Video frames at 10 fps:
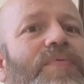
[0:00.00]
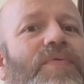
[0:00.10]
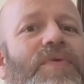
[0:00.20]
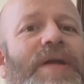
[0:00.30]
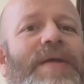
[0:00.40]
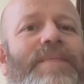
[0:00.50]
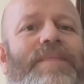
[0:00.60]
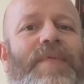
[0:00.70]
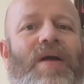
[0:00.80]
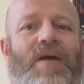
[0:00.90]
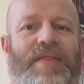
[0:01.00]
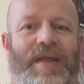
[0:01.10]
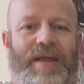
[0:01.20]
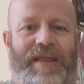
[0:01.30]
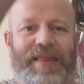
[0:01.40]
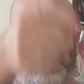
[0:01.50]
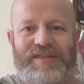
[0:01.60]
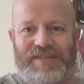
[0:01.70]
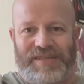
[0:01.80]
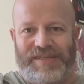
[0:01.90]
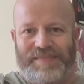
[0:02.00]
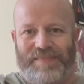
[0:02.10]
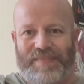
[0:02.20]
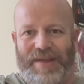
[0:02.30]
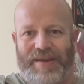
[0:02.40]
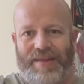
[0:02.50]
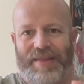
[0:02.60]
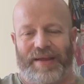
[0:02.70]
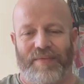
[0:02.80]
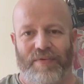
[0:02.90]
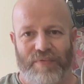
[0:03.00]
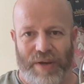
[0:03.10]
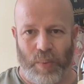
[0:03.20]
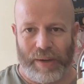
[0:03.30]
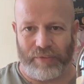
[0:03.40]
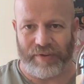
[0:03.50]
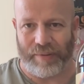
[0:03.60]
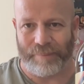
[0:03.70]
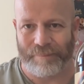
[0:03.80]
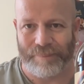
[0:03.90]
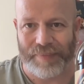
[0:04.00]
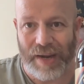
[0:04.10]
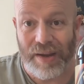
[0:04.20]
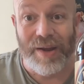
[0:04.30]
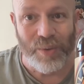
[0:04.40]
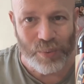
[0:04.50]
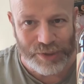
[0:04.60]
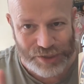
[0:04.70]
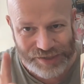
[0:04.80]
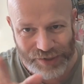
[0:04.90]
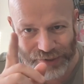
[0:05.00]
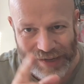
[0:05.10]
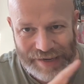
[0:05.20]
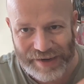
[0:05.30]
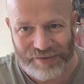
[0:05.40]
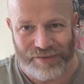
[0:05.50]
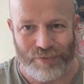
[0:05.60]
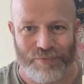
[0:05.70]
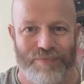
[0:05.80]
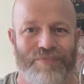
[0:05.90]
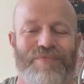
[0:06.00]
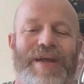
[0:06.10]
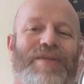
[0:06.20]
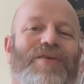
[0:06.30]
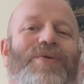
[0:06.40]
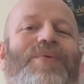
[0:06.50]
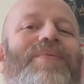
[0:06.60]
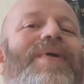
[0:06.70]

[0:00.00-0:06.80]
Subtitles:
Brewery, I think of this and I think of the Rig Welter, which is on the list to redo.